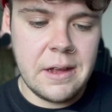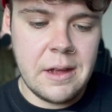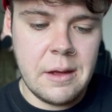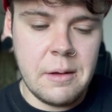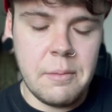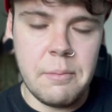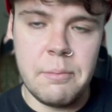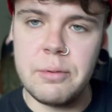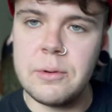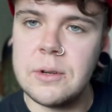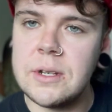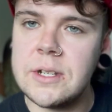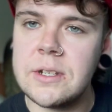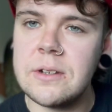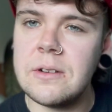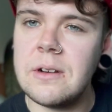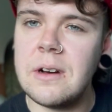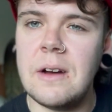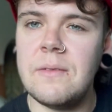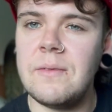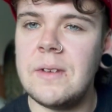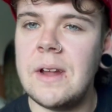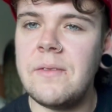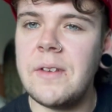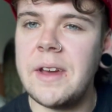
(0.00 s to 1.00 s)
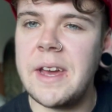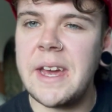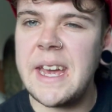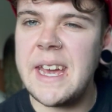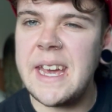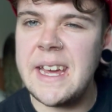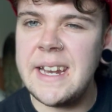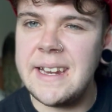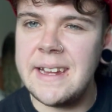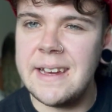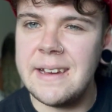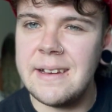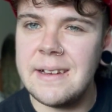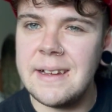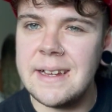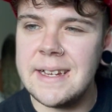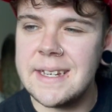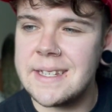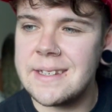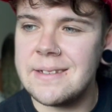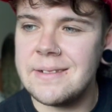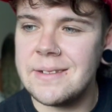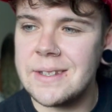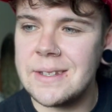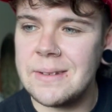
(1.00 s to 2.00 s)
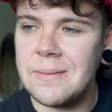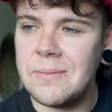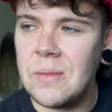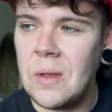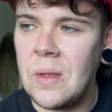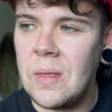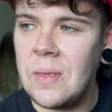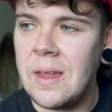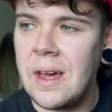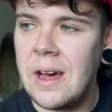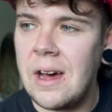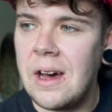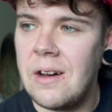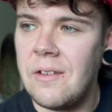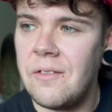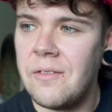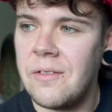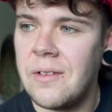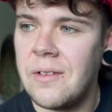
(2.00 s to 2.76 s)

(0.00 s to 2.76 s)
but it's not. I've never hid it. It's not something that